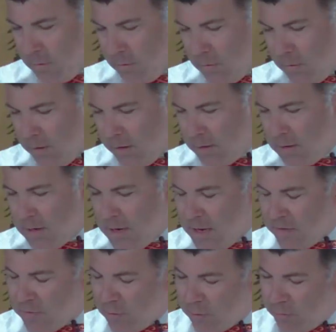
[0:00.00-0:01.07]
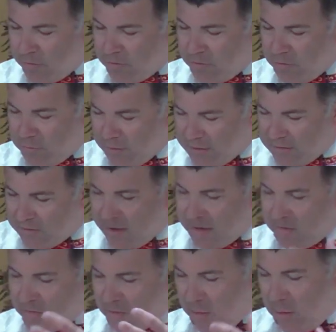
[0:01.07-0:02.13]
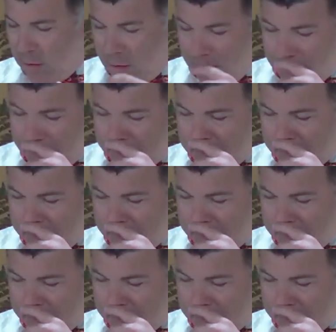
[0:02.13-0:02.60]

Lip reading: Right? So a Christian transcends the law.